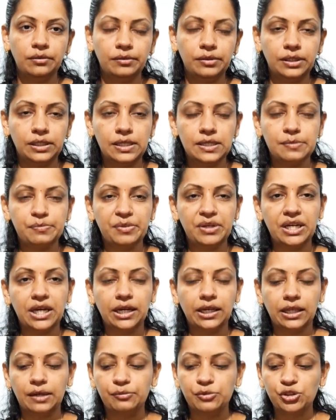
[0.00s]
this
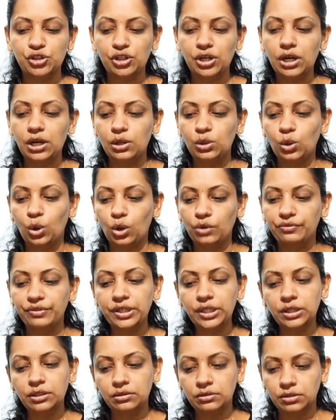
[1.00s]
preeclampsia along
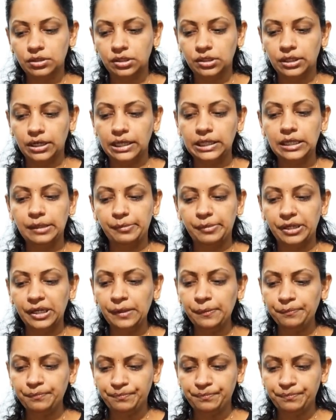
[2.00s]
with anemia.